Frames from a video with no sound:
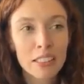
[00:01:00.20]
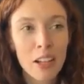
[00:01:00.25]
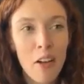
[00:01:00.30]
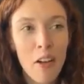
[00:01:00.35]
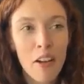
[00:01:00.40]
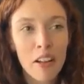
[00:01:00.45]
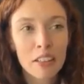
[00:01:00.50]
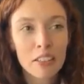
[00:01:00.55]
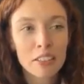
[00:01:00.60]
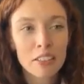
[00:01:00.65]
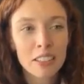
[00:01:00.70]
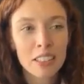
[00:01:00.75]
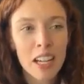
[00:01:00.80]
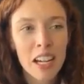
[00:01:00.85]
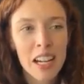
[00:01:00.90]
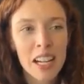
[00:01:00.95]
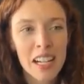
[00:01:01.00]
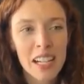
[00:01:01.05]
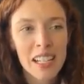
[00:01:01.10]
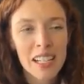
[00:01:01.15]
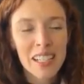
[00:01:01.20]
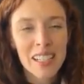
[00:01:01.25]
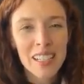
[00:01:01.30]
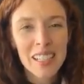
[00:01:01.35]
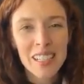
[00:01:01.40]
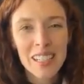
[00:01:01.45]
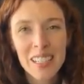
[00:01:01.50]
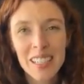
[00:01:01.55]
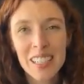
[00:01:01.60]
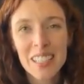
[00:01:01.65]
Quiet, please.
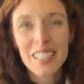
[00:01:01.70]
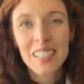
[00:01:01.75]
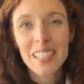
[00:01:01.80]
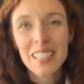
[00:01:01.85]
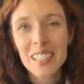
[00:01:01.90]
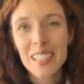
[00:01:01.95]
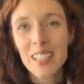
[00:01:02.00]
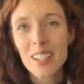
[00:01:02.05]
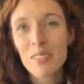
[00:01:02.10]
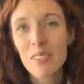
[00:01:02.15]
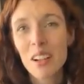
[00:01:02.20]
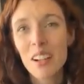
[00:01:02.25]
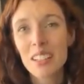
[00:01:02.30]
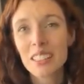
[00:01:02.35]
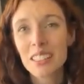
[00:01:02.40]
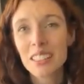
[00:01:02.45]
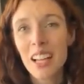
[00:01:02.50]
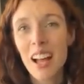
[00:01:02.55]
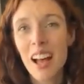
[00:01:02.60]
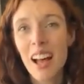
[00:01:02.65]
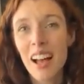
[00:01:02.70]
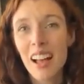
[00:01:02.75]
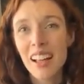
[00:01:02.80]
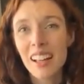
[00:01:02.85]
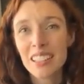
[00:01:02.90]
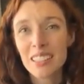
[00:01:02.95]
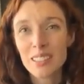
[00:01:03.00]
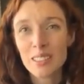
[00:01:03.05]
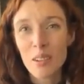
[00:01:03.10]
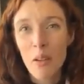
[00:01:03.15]
You've never had one?
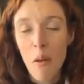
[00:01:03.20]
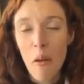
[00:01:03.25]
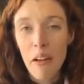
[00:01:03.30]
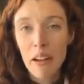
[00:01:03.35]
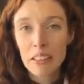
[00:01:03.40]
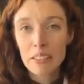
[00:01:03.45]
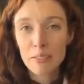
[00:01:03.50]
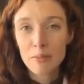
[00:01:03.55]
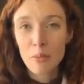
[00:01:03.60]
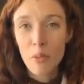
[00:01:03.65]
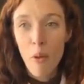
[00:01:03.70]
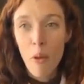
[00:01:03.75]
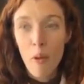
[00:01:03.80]
Erin,